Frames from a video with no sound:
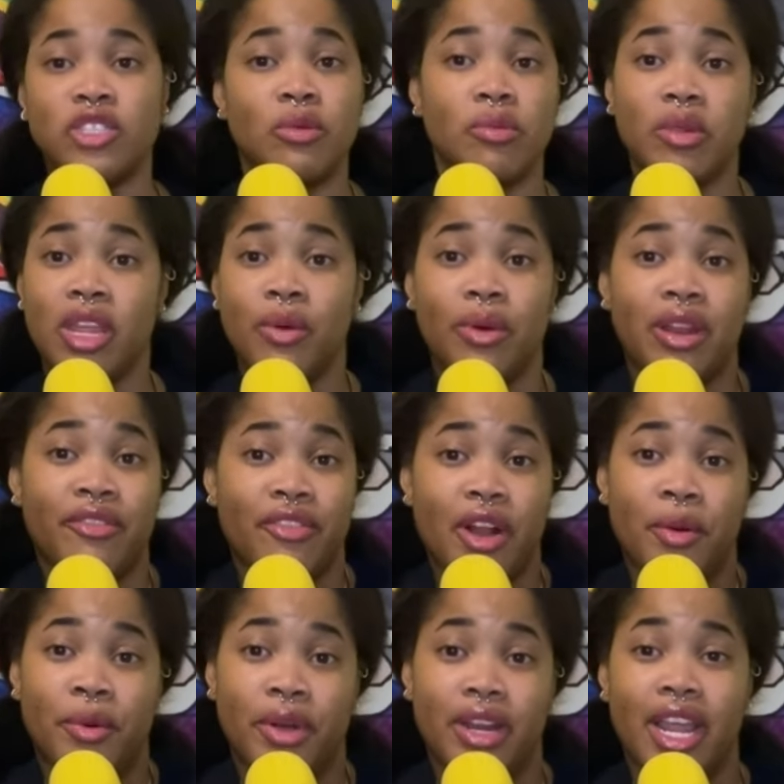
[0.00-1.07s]
I used to be able to eat
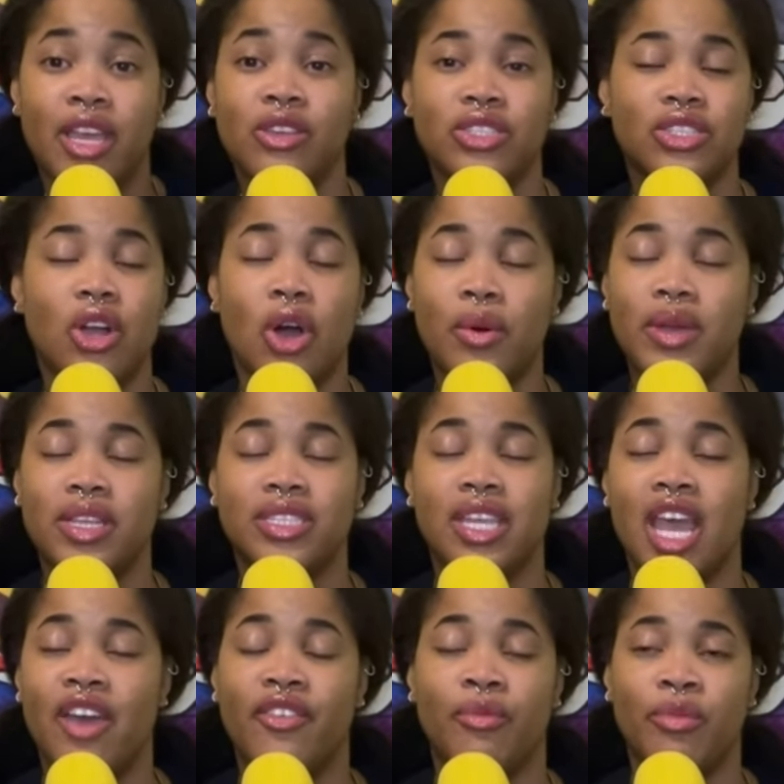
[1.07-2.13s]
whatever I want. I used to
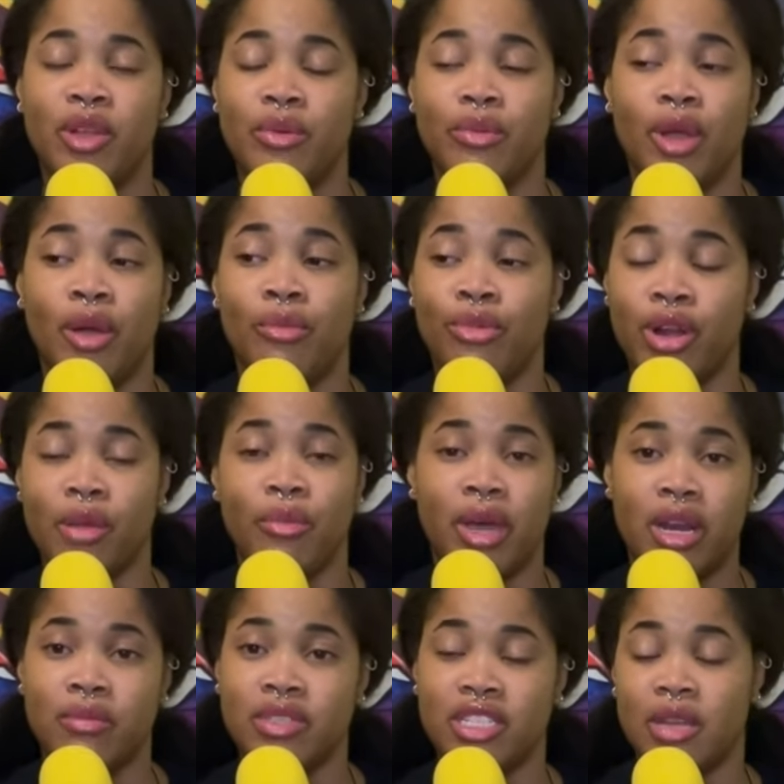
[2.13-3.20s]
always say I have a big a
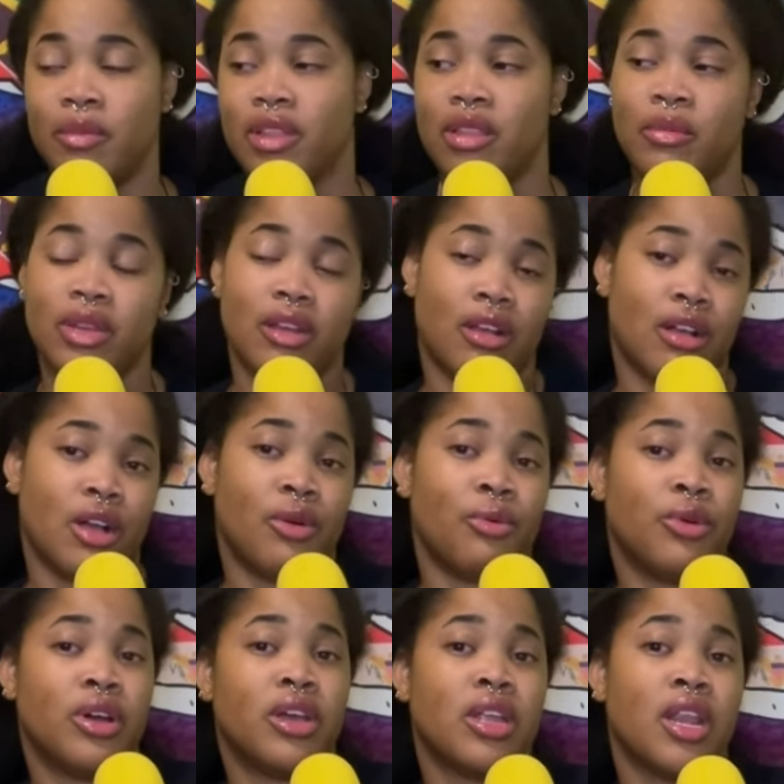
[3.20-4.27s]
brick bottom stomach, let me
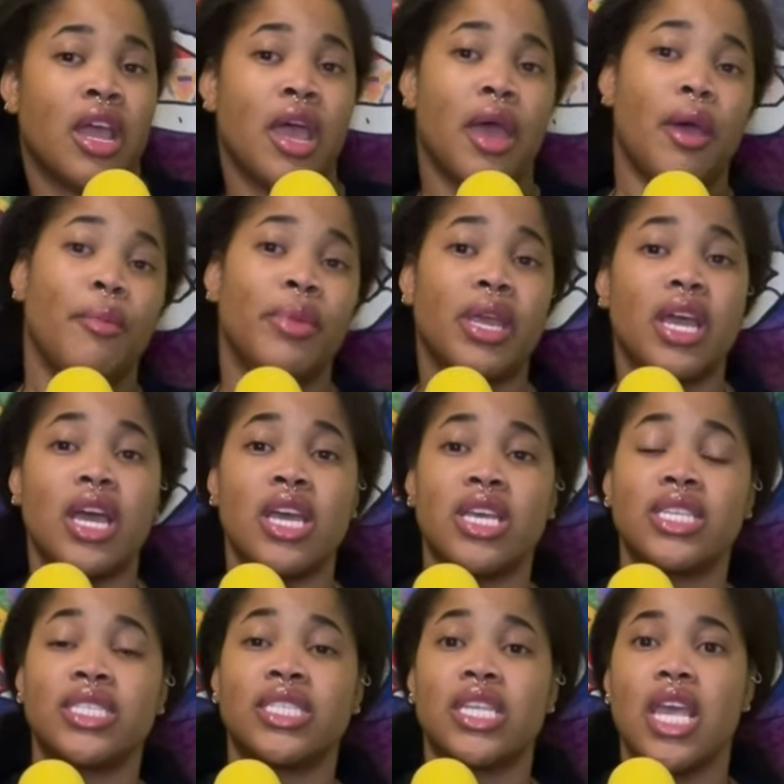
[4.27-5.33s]
knock on wood,
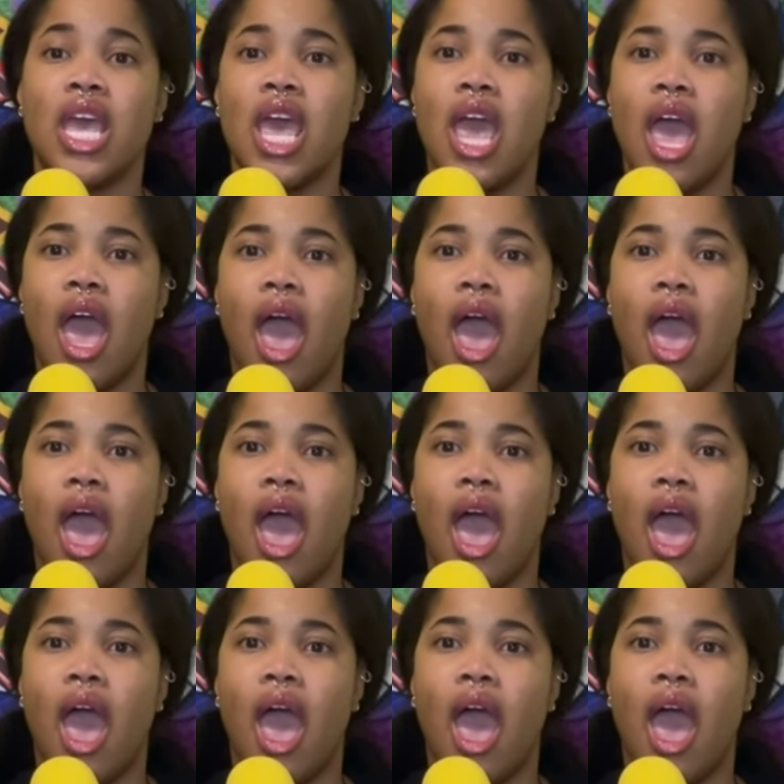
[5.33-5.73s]
because